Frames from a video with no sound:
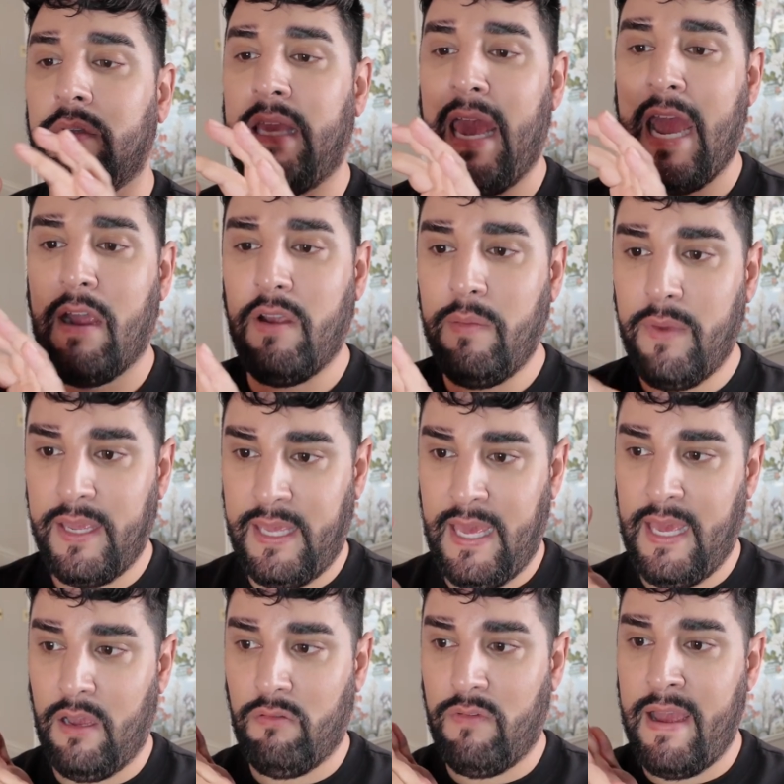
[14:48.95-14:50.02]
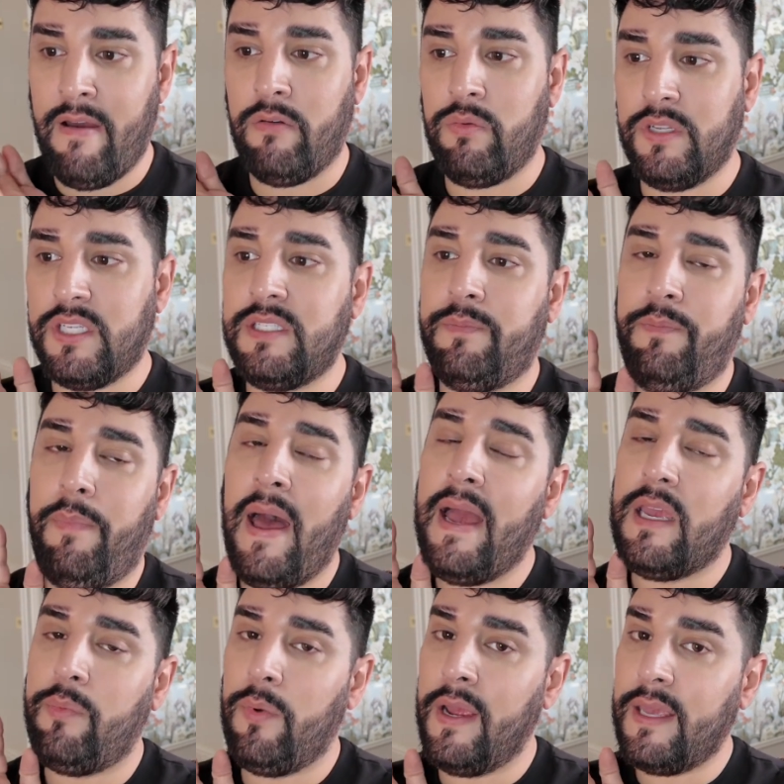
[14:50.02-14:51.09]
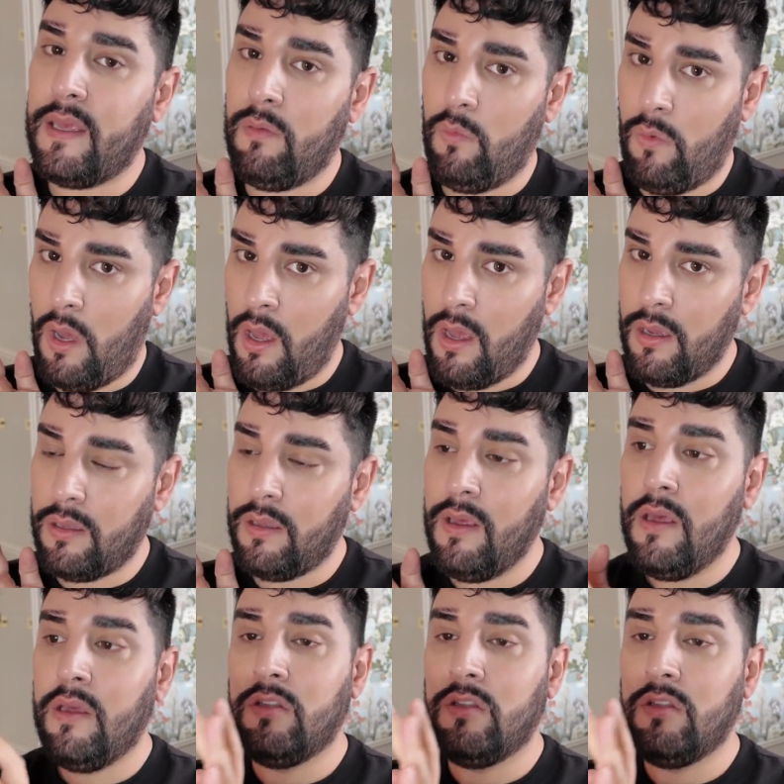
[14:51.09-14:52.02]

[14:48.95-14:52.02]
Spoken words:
carry my kit around, which is back-breaking work,